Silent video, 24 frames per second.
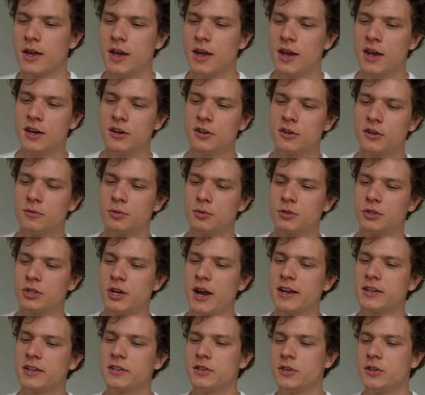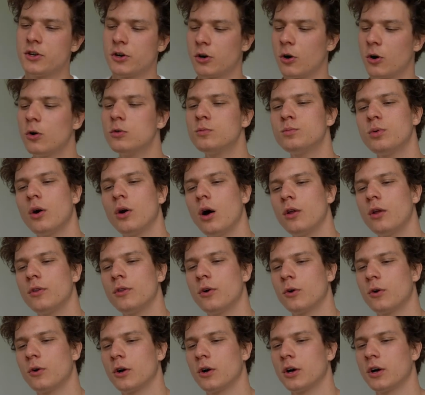either protecting your own pawn
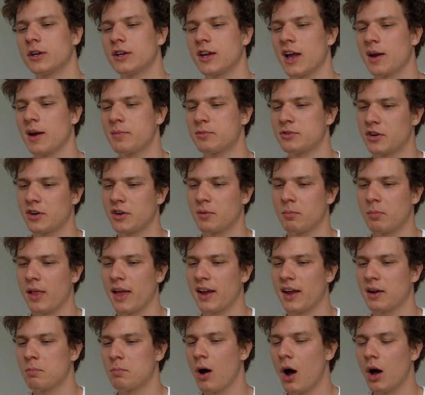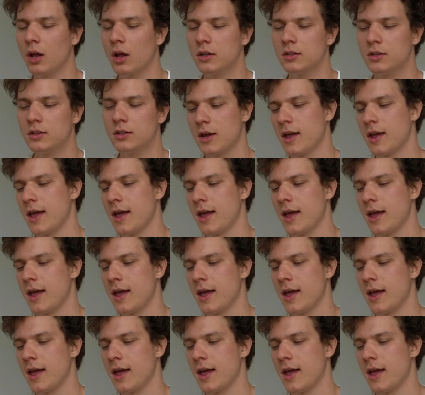or capturing black pawn.